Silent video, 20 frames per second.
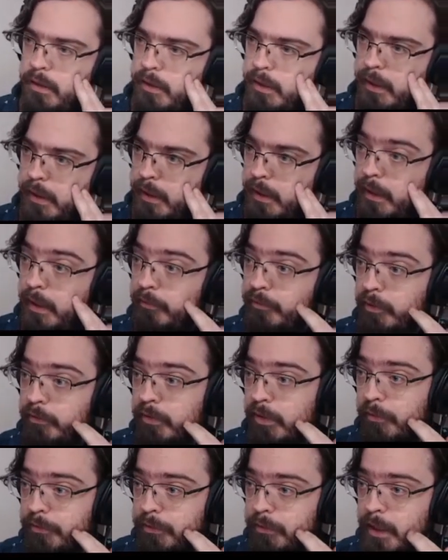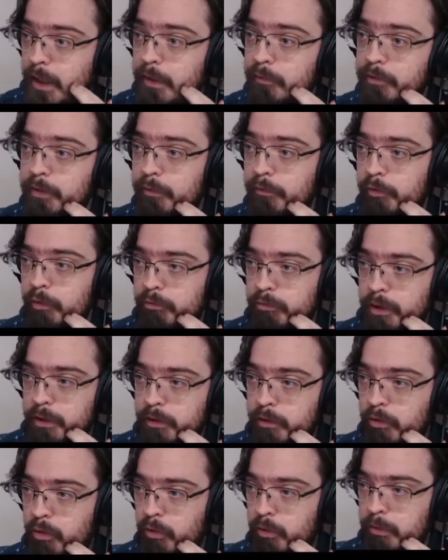FF7, even if you're
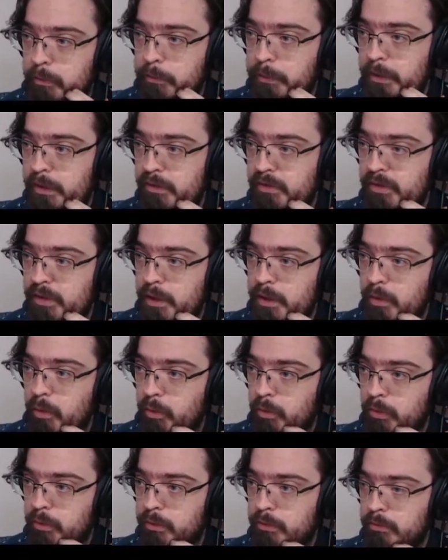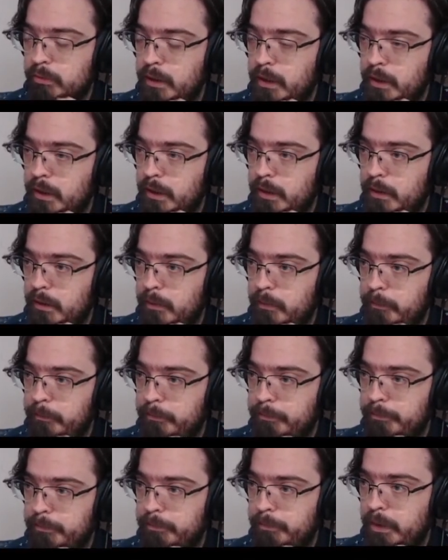running on PC or
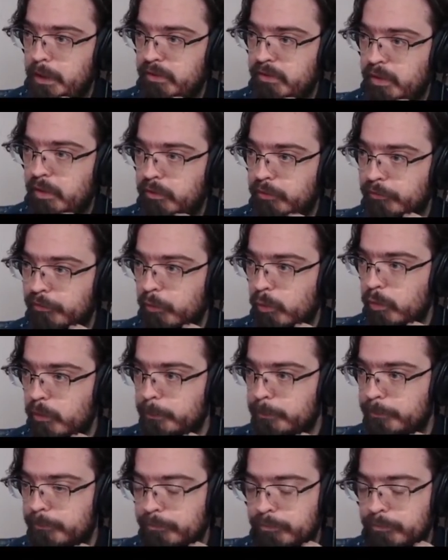PlayStation 4.